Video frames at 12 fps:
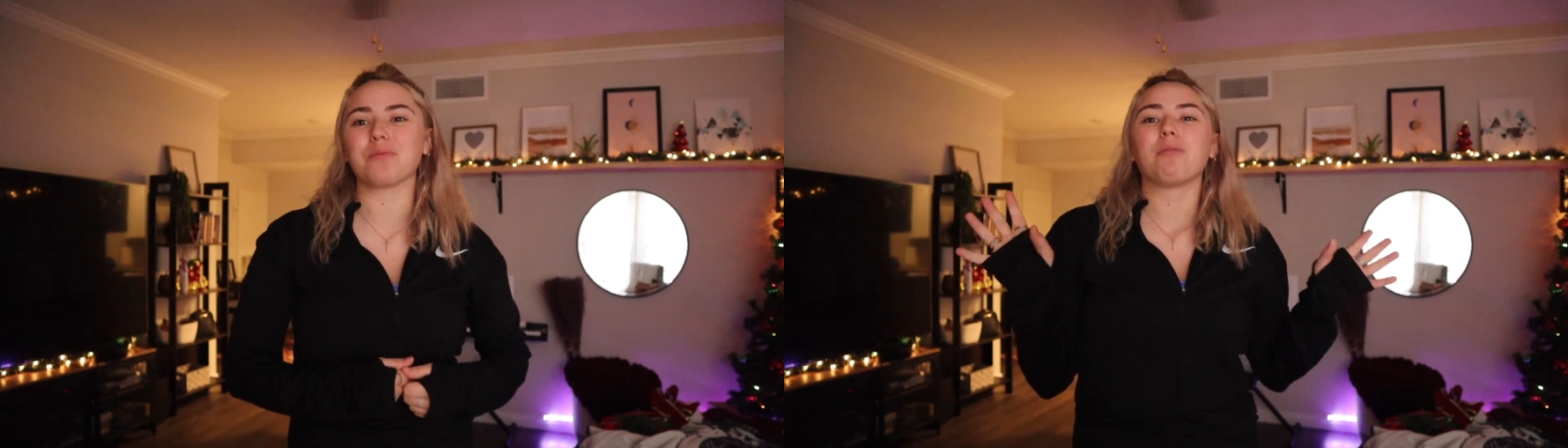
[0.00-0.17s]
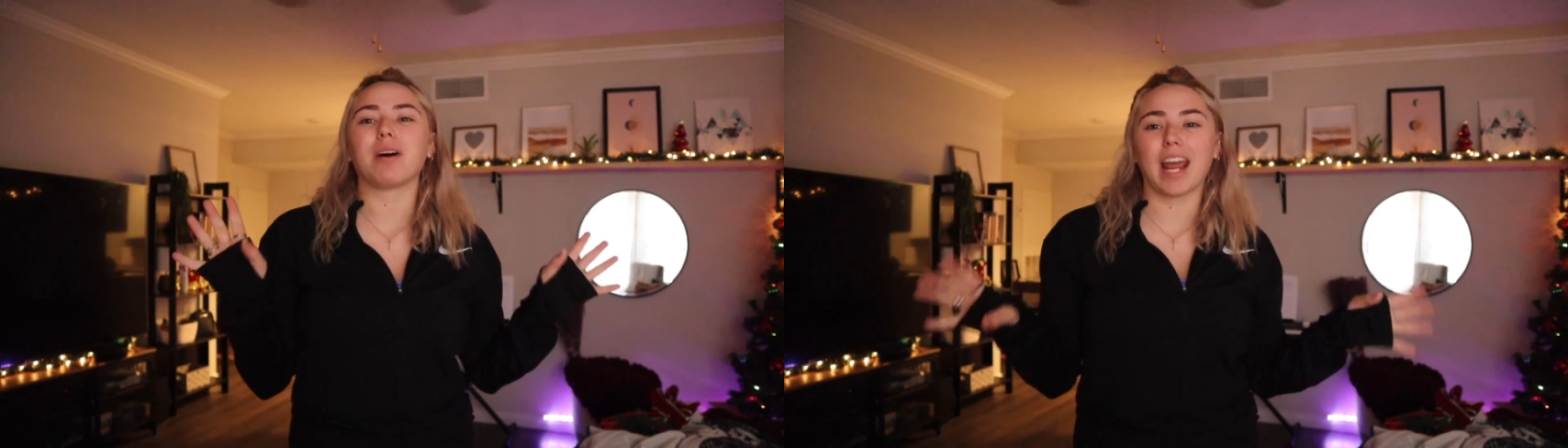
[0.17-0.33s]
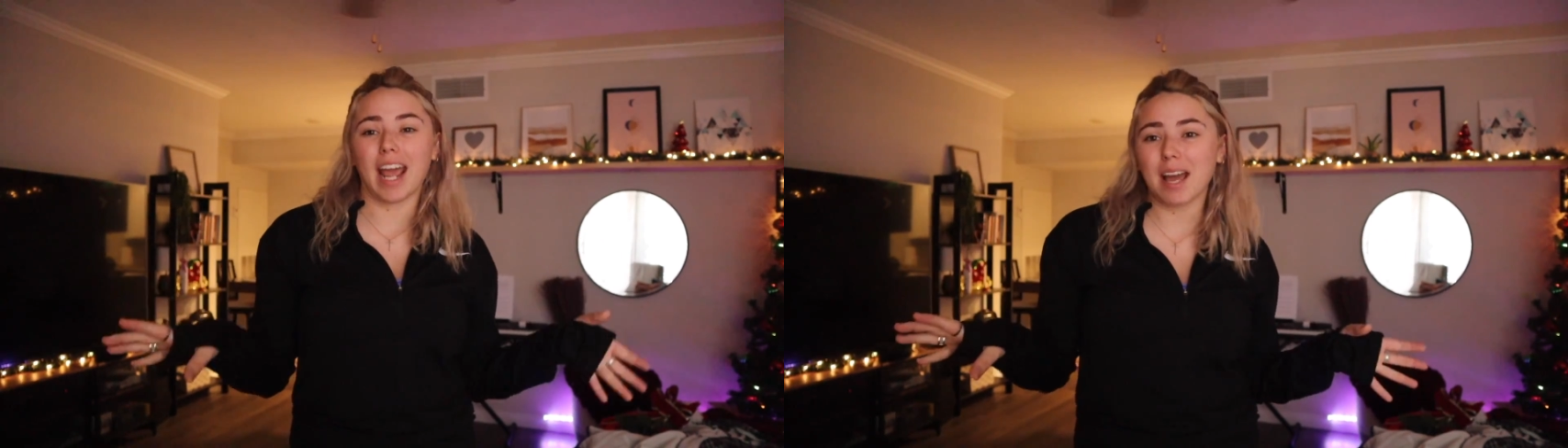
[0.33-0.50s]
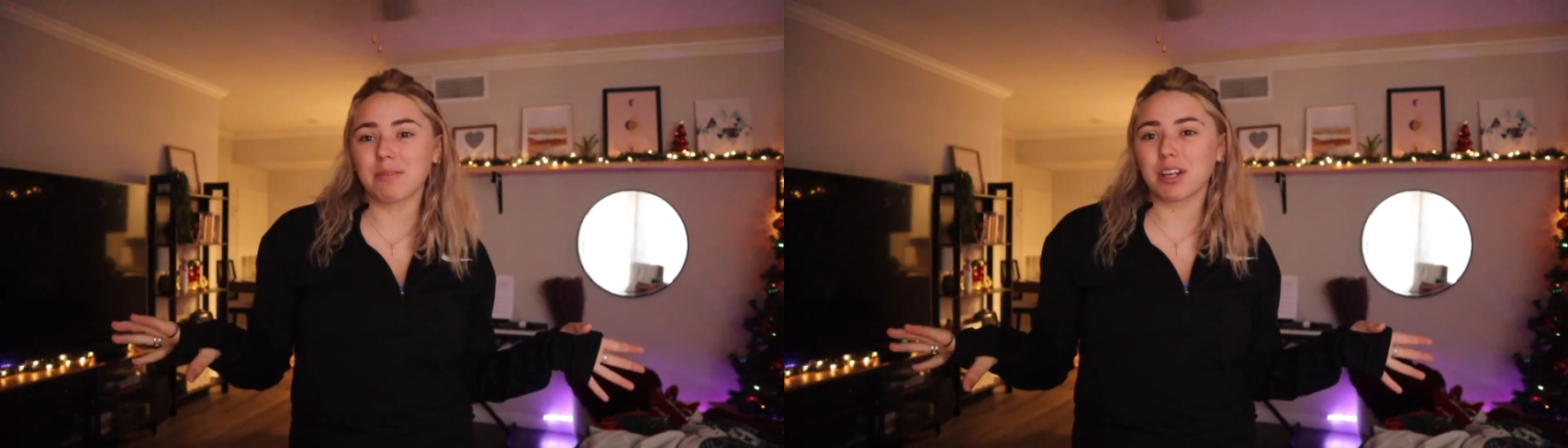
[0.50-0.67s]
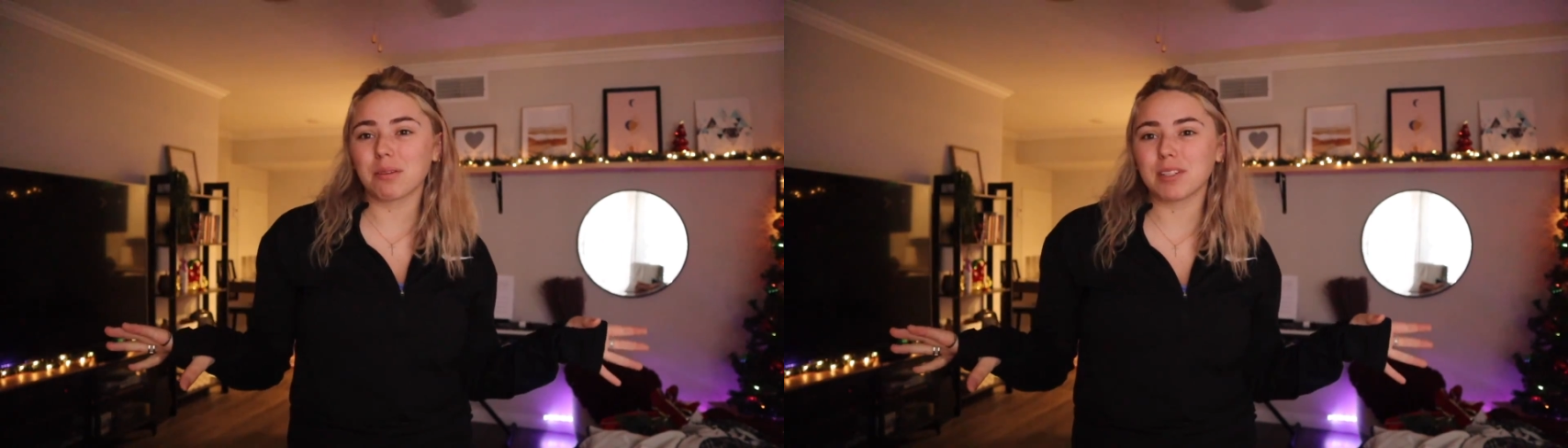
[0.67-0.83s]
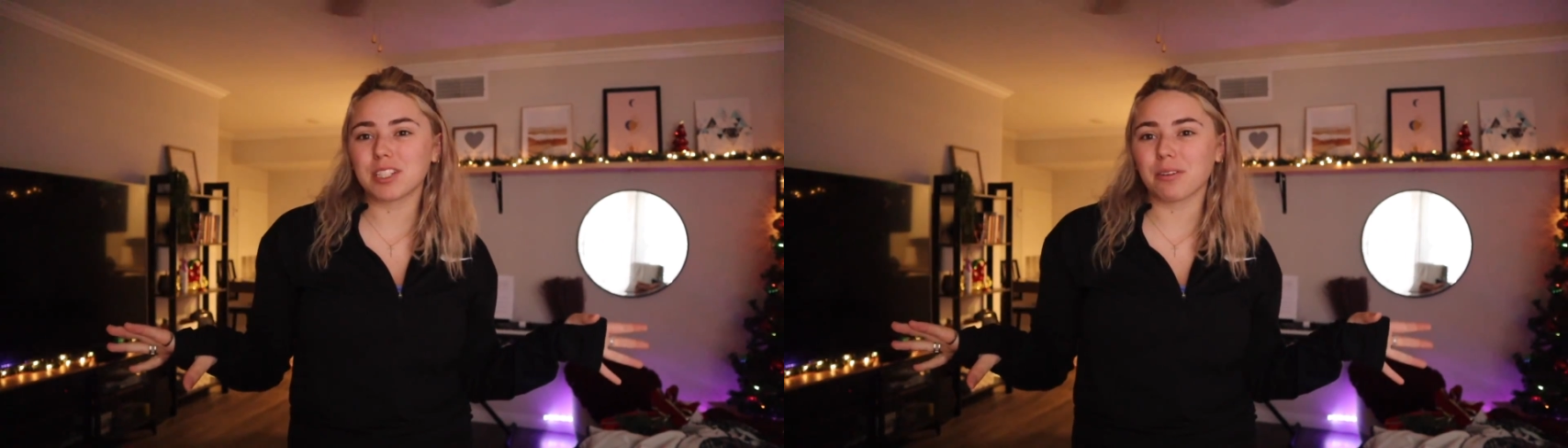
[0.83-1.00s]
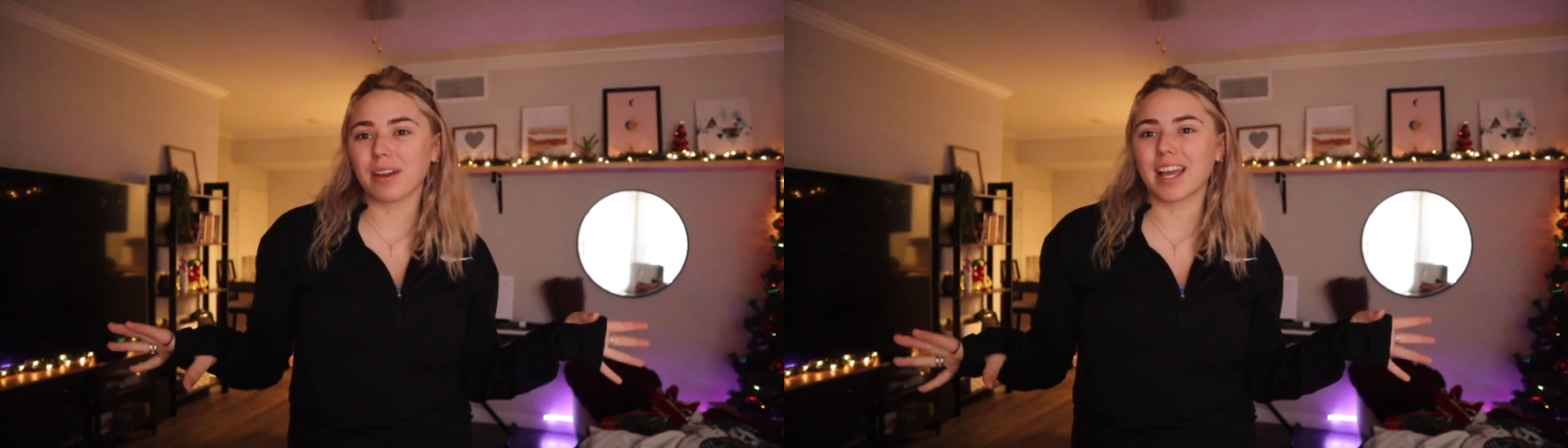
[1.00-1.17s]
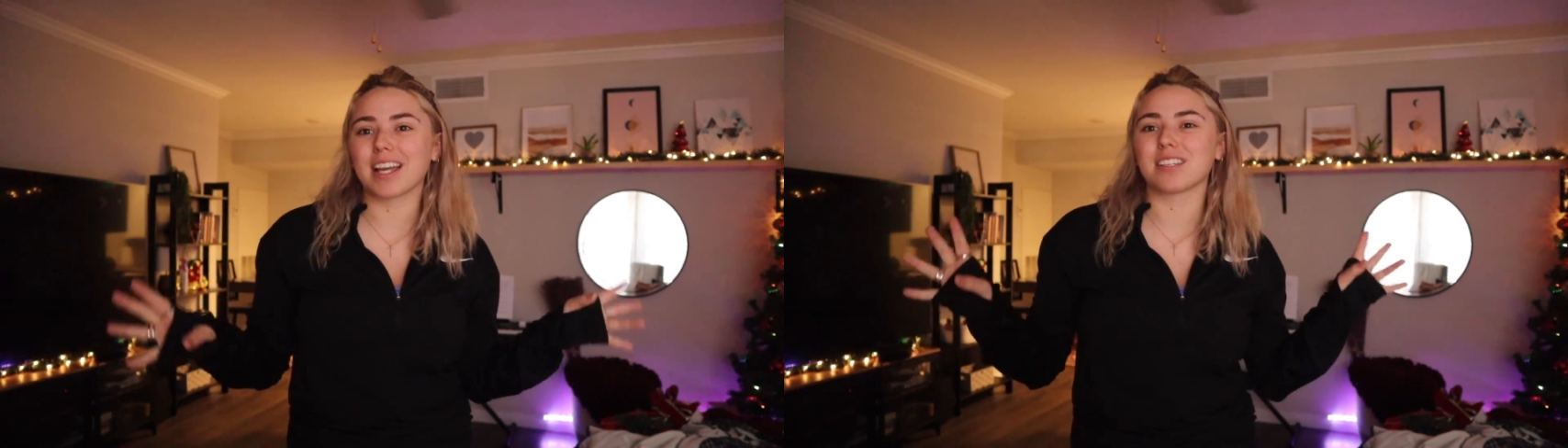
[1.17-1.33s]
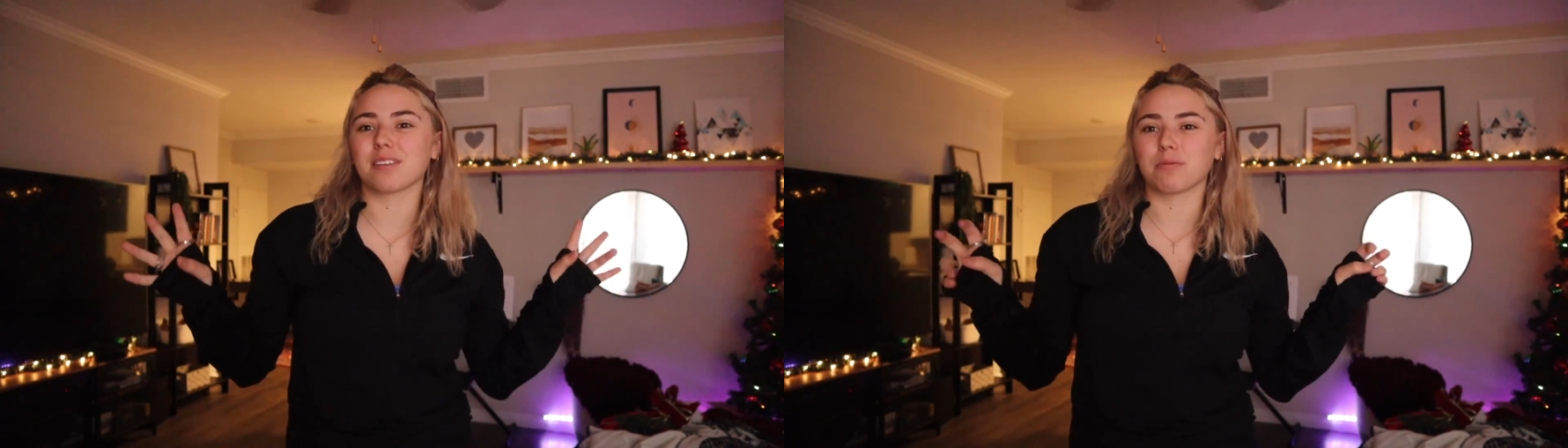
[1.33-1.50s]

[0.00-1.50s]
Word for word: What I am gonna be doing is a